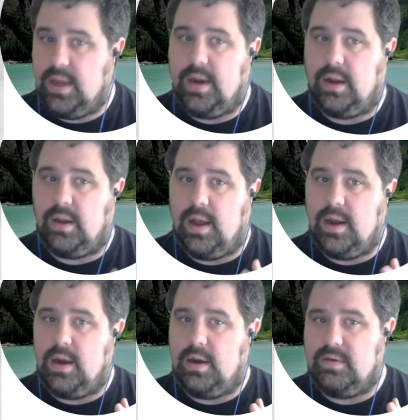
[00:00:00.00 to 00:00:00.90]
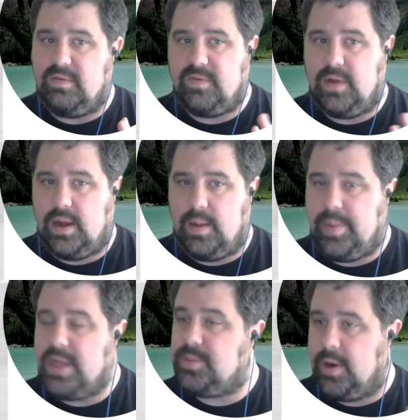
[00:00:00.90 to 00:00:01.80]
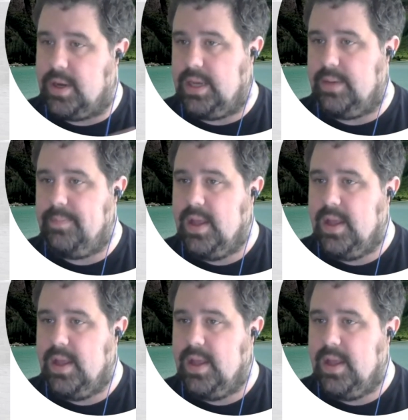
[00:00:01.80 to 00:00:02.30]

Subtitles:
and a lot of benchmarking.